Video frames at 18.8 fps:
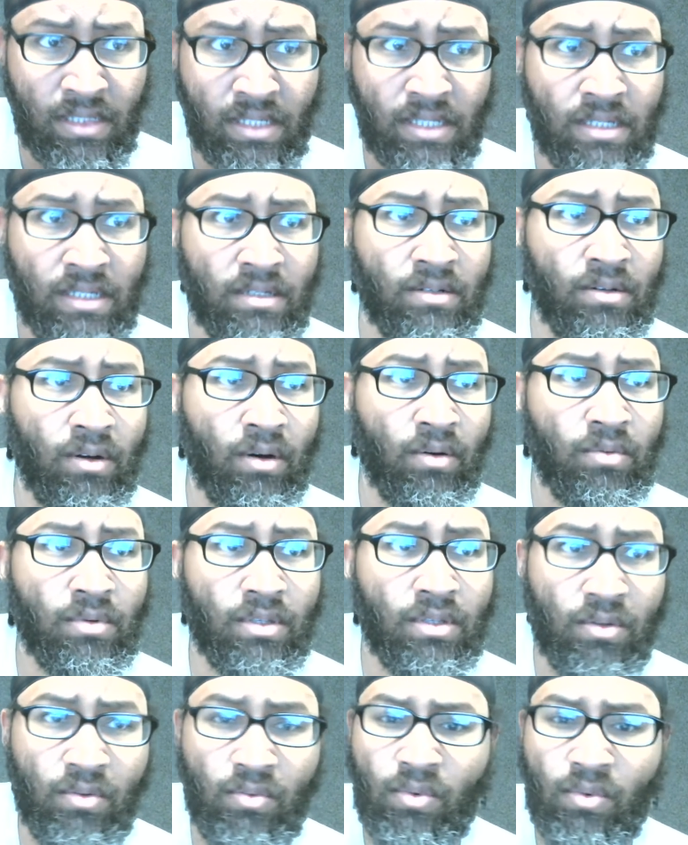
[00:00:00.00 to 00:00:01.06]
When
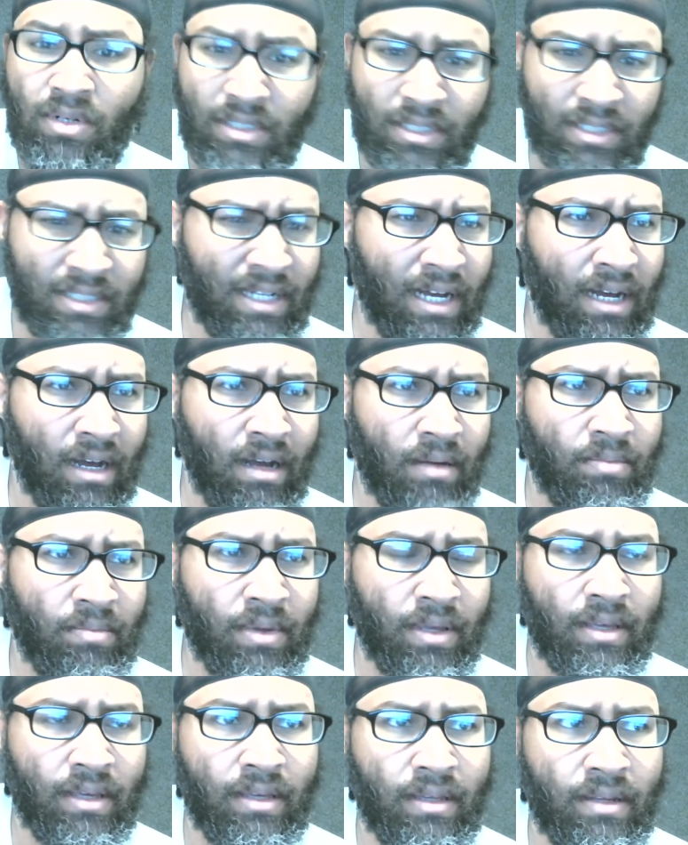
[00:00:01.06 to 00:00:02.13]
you want to stop.
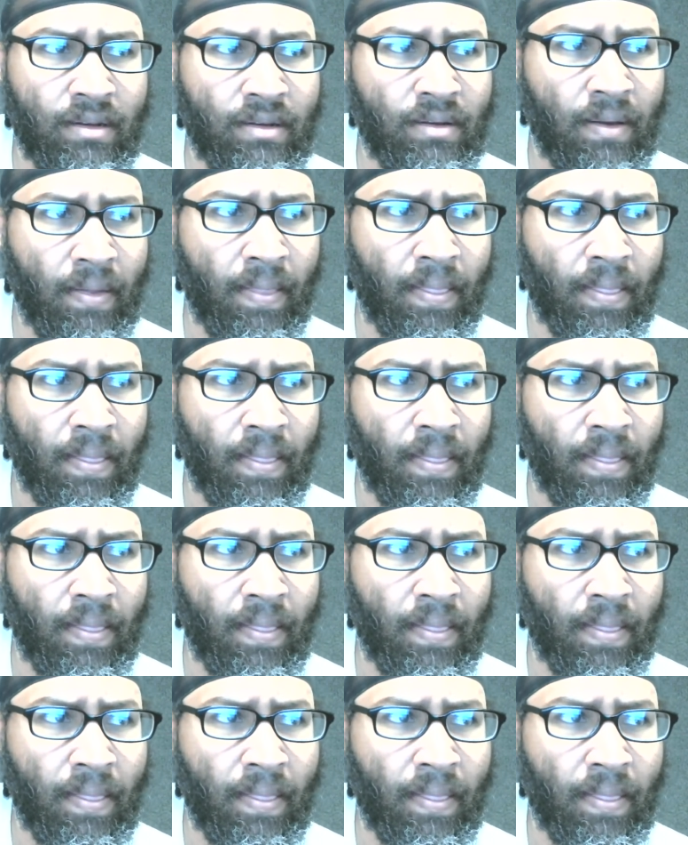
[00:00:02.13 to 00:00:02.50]
And